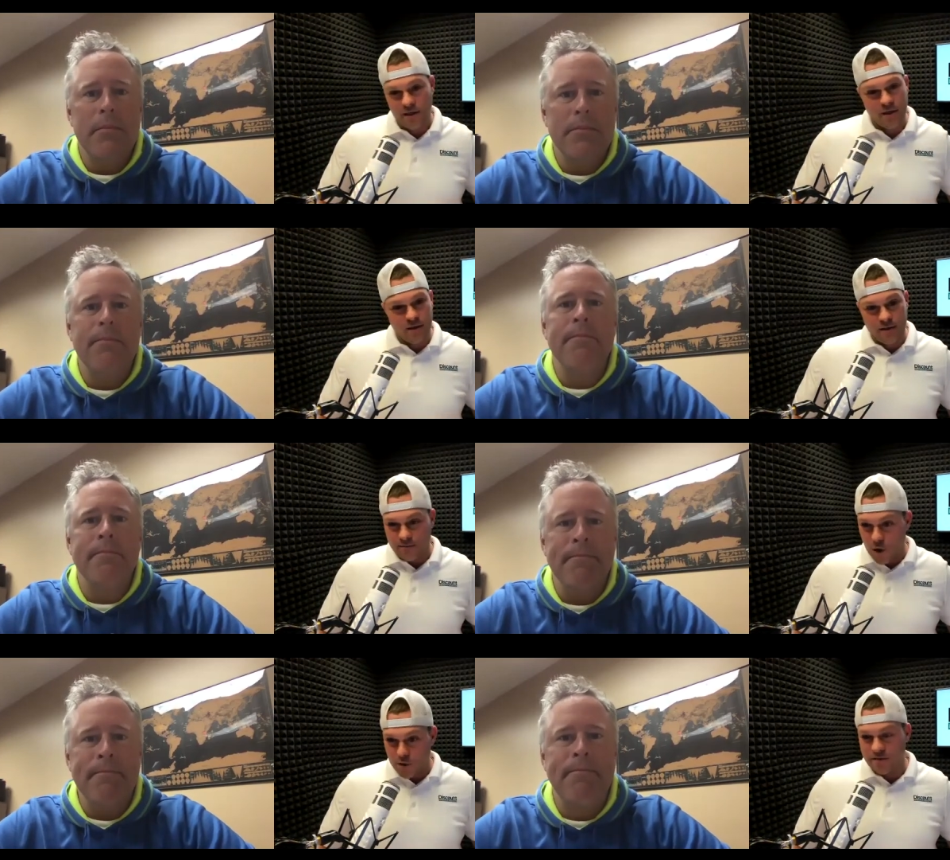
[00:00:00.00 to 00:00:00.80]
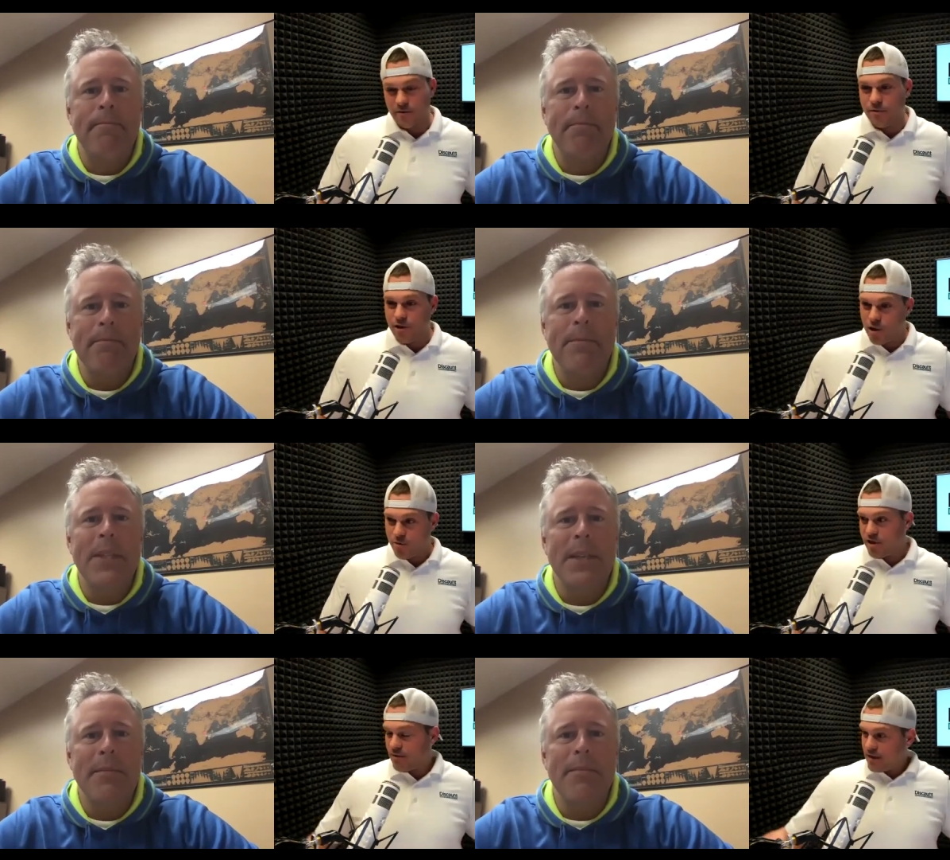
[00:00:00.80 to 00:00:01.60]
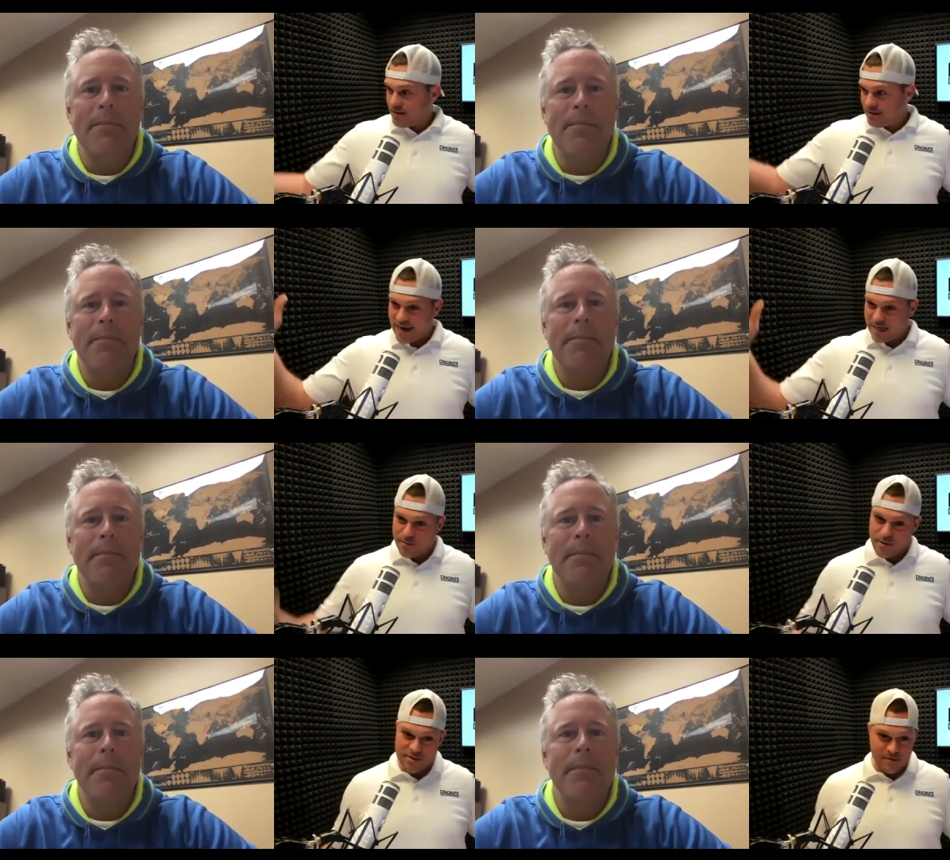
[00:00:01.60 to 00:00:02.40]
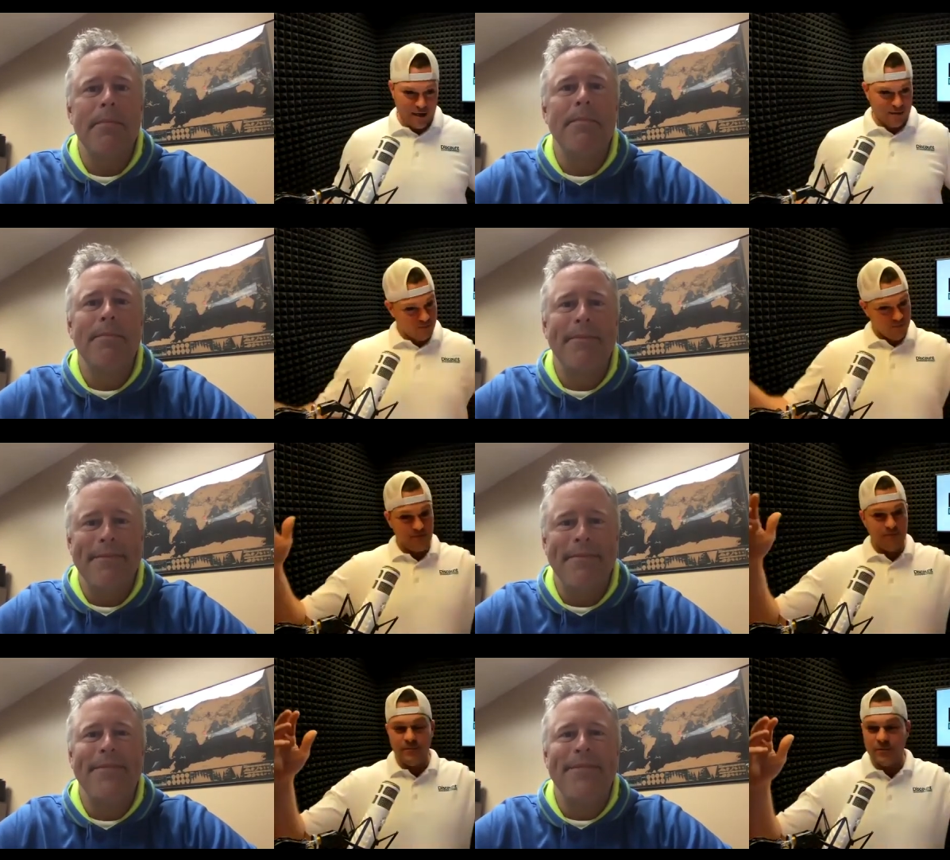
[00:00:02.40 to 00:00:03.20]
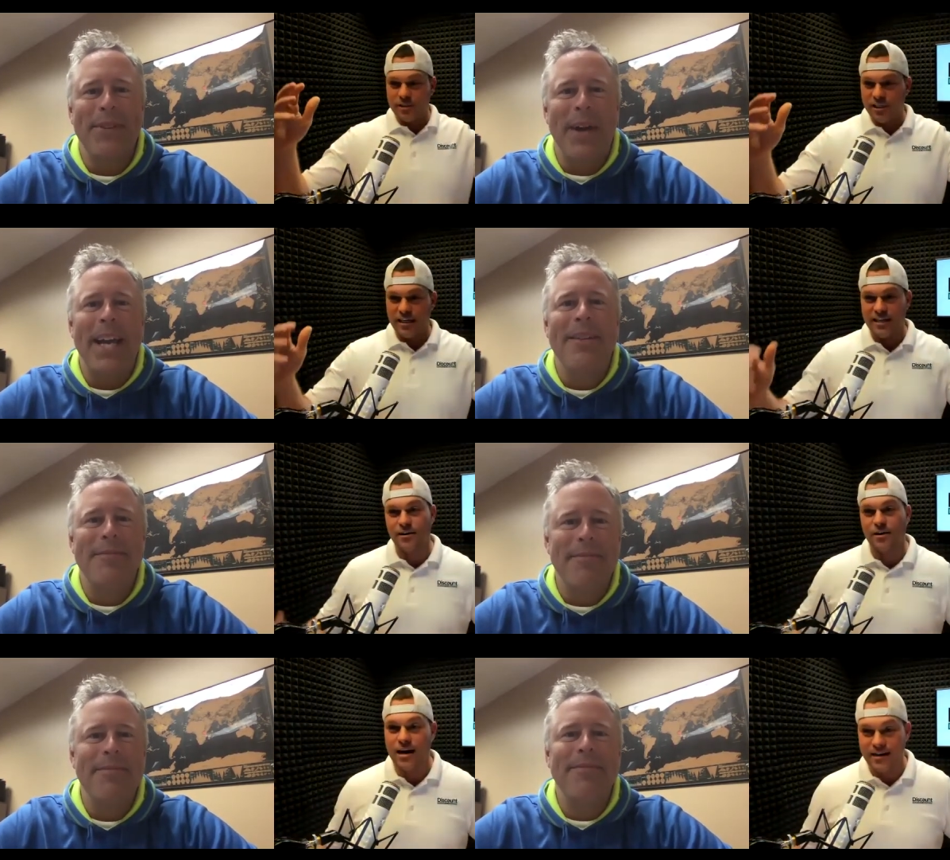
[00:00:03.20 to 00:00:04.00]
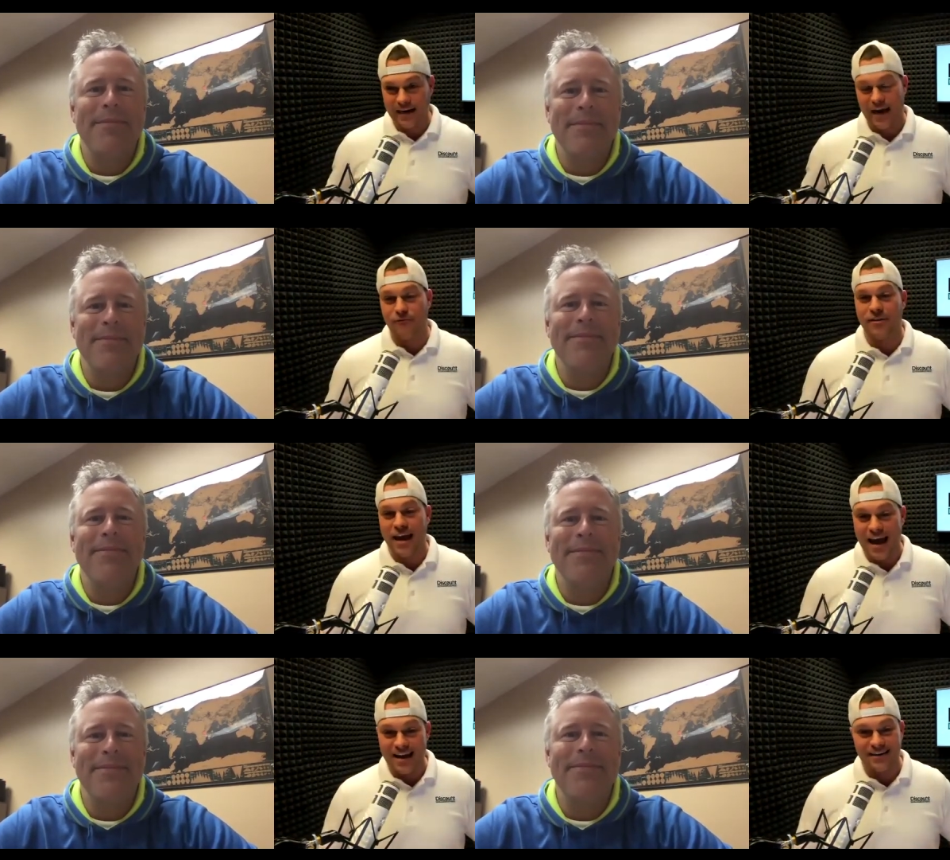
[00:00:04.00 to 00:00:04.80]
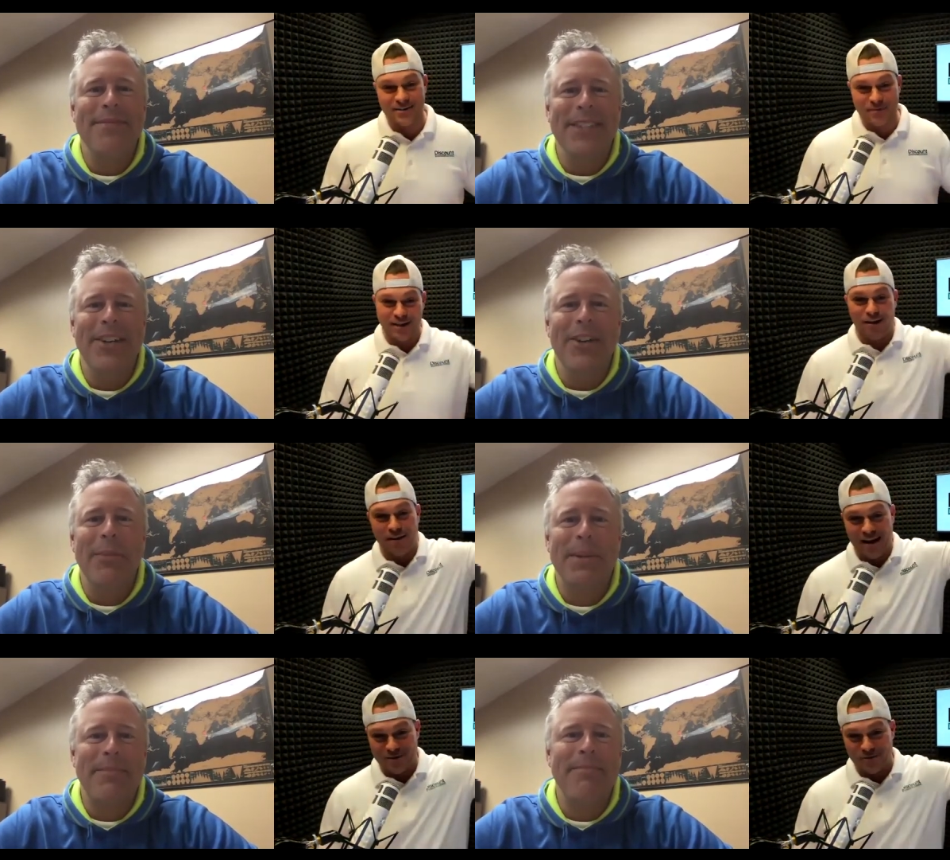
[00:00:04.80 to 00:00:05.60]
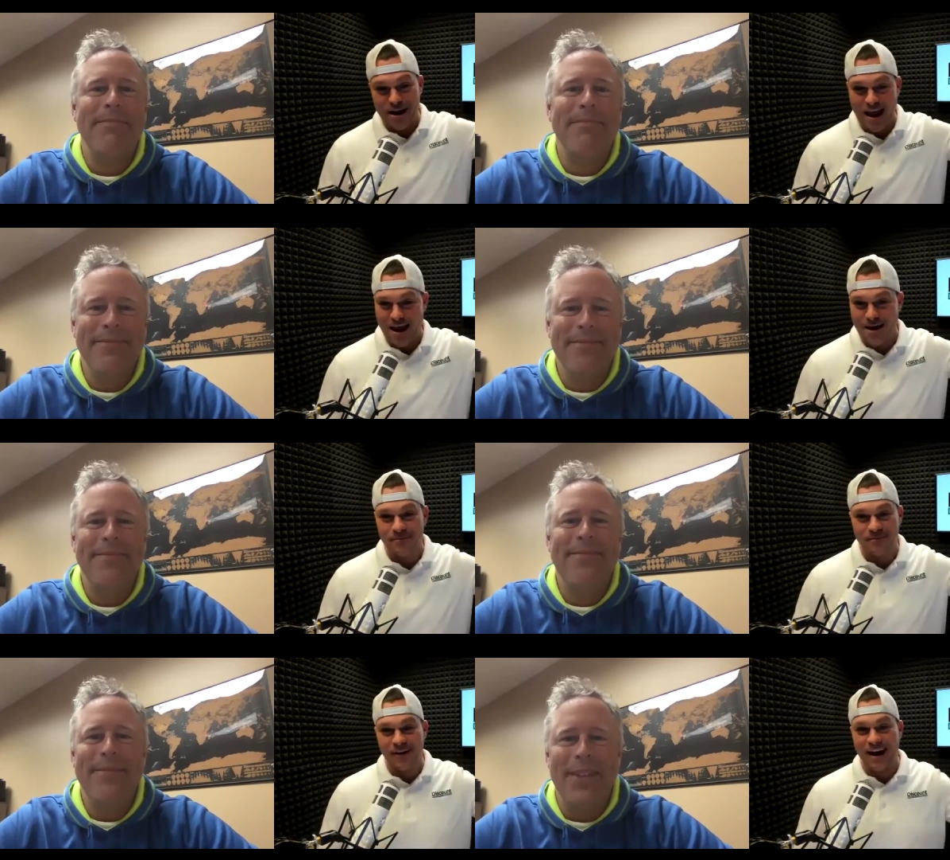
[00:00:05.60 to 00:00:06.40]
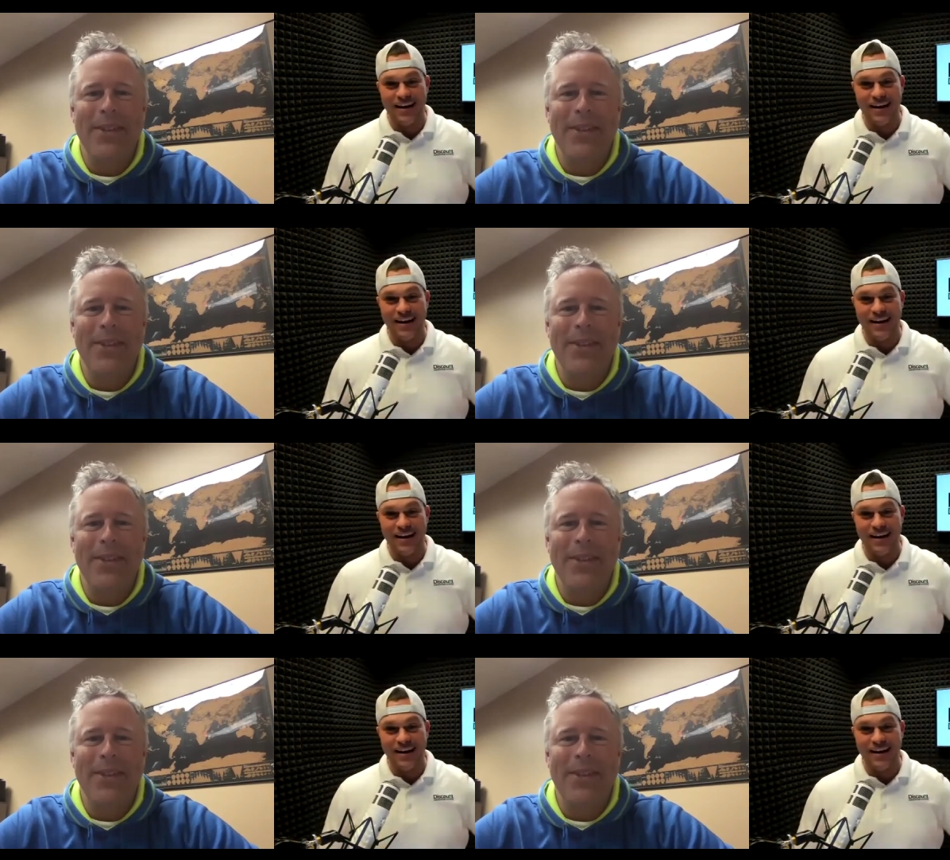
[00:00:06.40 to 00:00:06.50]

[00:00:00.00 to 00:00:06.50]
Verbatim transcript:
Speaker 1: Mm-hmm. Most of them do, but then I'm getting tax bills and I'm like, right. I didn't, account, I didn't account for that. I spent that Oops. on the next rehab, right?